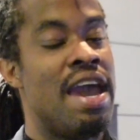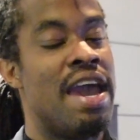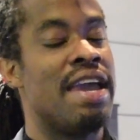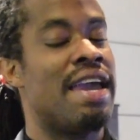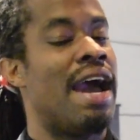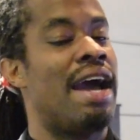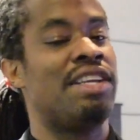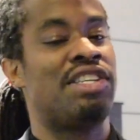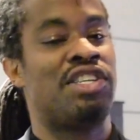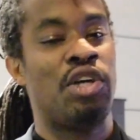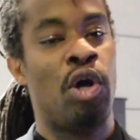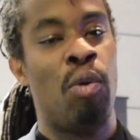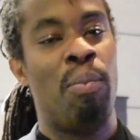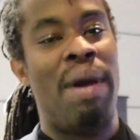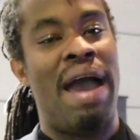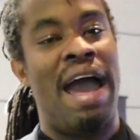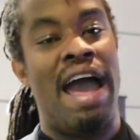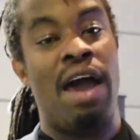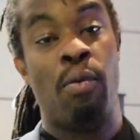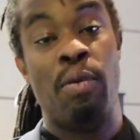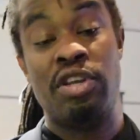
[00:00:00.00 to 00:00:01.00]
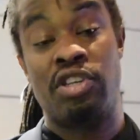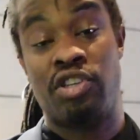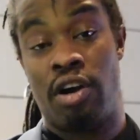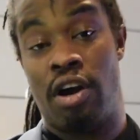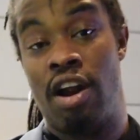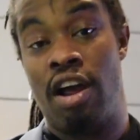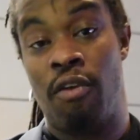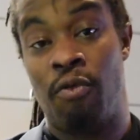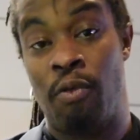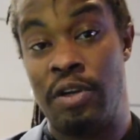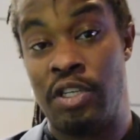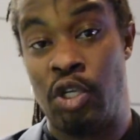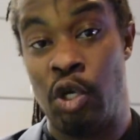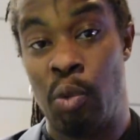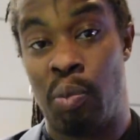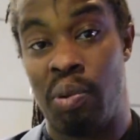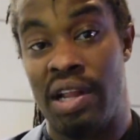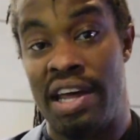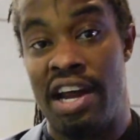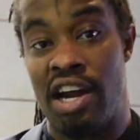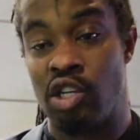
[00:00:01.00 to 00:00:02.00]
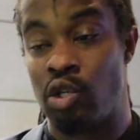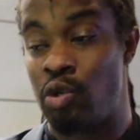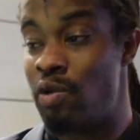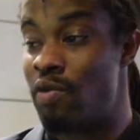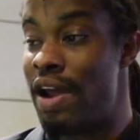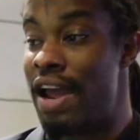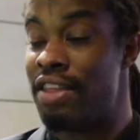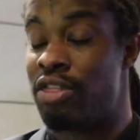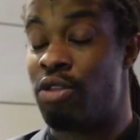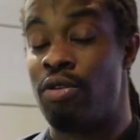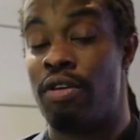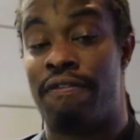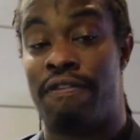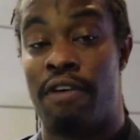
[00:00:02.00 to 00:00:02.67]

It got so bad, we started off with 2 players, we ran through the